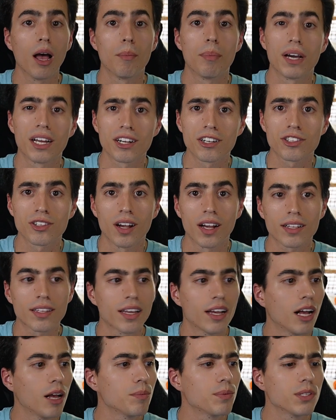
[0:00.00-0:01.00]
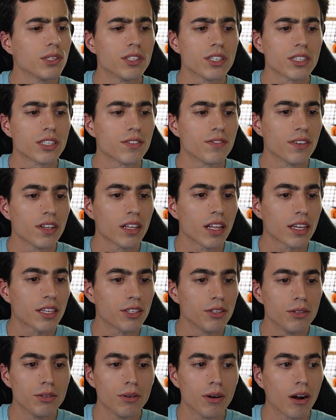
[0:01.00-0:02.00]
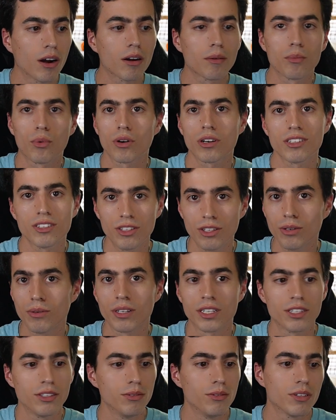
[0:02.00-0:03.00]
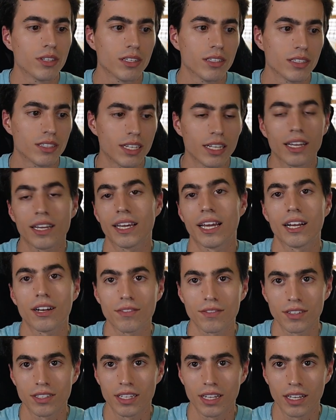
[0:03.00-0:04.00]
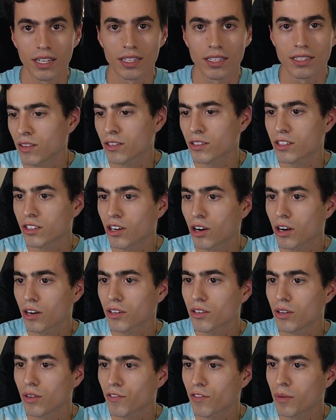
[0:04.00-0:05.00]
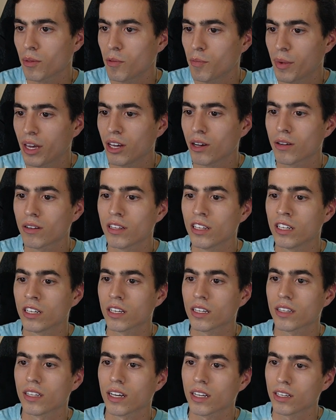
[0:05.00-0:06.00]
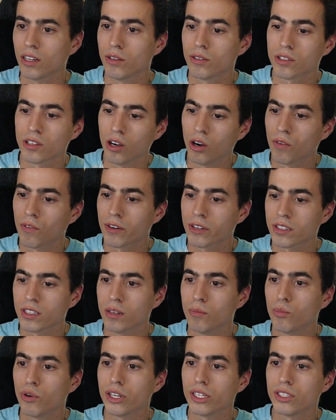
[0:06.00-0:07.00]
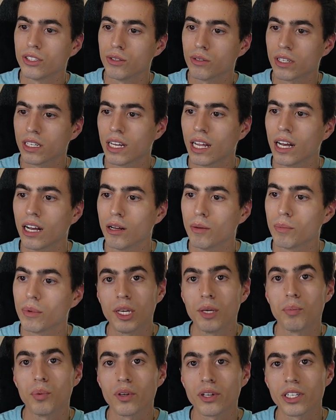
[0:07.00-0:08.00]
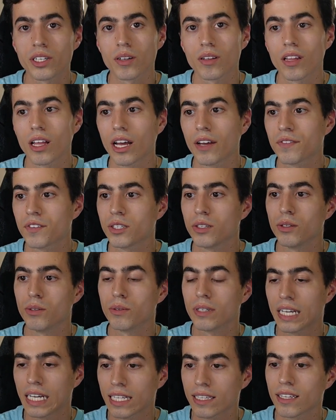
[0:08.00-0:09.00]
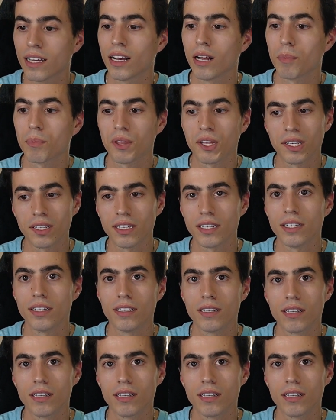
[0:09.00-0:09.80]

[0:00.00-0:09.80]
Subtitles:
a better track that helps you just feel like you are more you and you can take care of the day. There's an article from the Mayo Clinic that goes over some ways you can help people in your life to get the help they need.